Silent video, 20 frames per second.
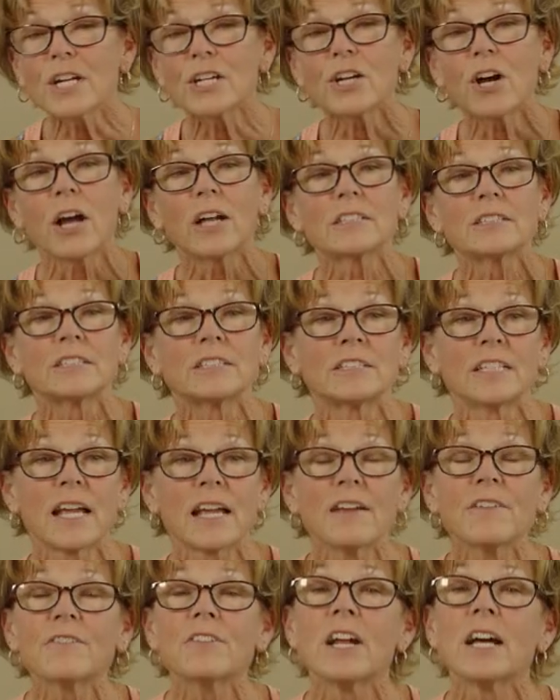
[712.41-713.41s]
God
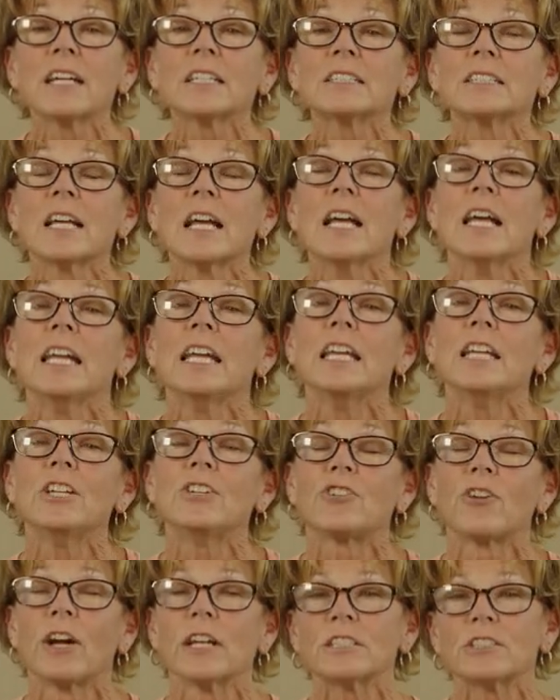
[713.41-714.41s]
saved us, he
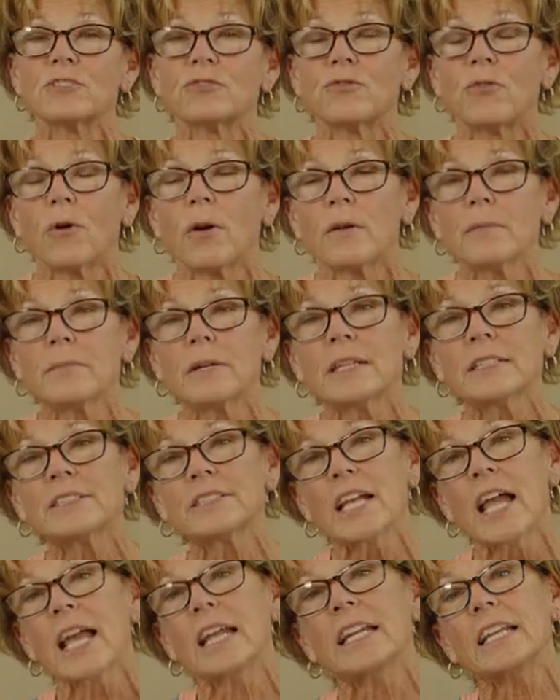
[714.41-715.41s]
transformed
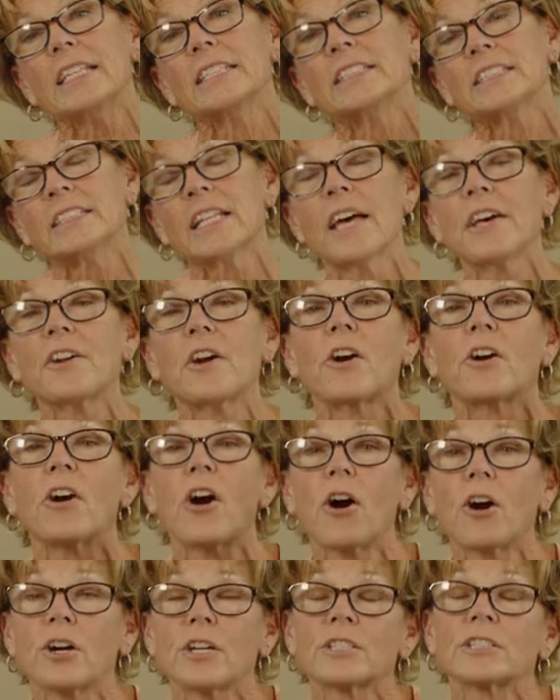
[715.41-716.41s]
us, and he set our
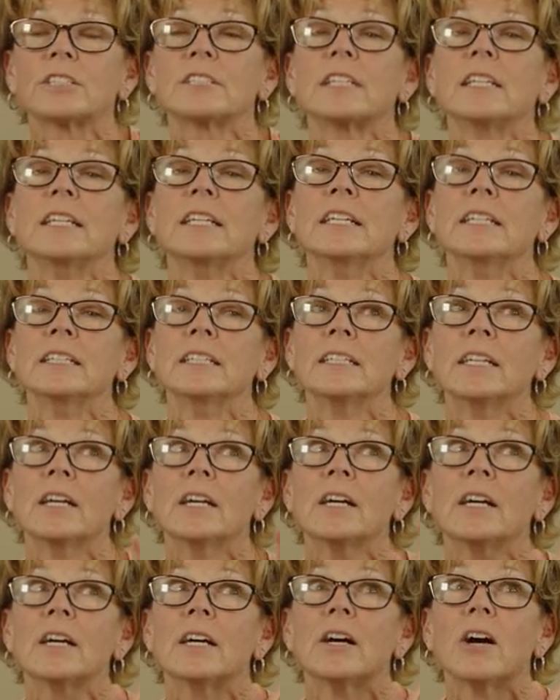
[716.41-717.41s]
hearts
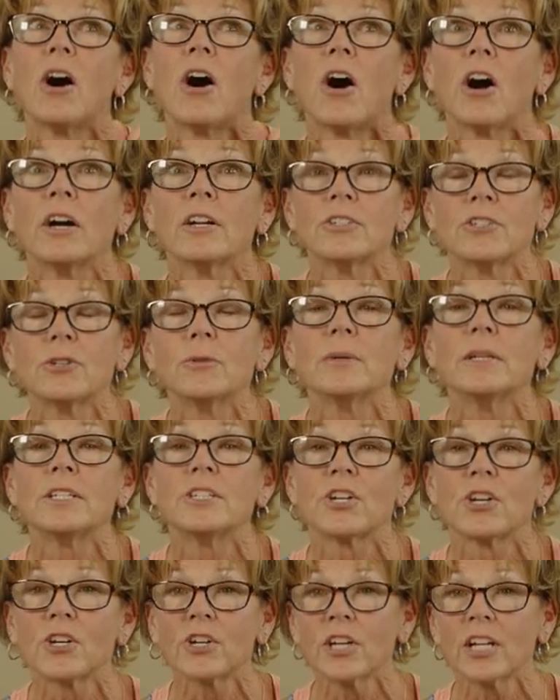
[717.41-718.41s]
onto
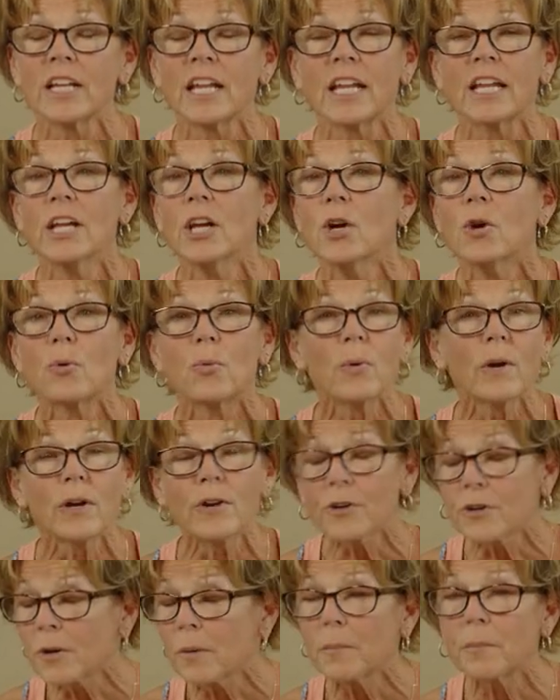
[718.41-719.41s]
eternity. We
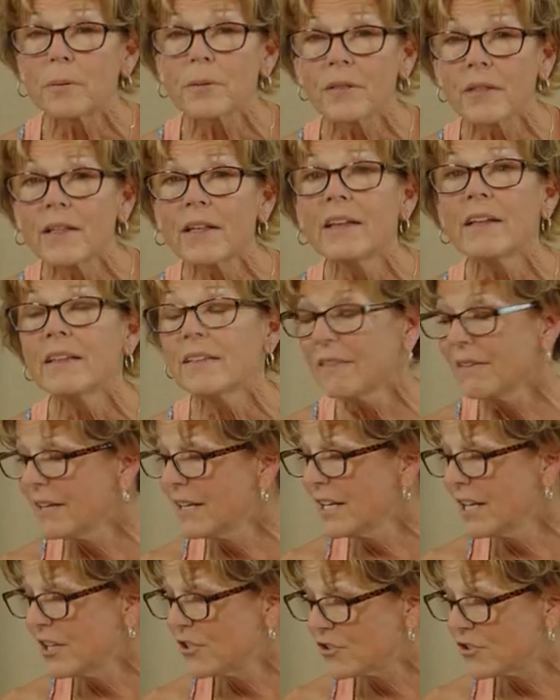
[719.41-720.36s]
are completely